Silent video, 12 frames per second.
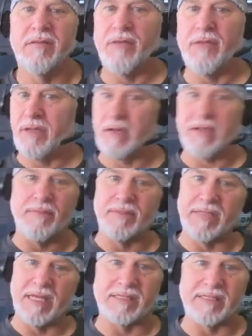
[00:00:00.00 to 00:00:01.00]
And then a couple
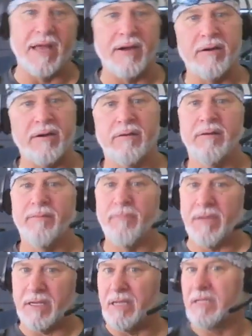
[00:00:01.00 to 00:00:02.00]
days later,
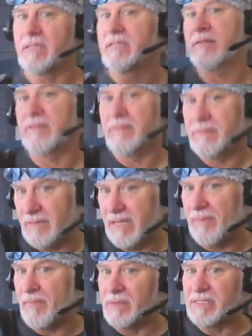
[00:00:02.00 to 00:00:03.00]
because
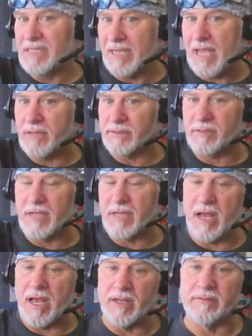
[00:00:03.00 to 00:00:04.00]
the opposing counsel
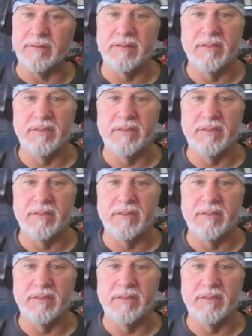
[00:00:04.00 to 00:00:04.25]
got it,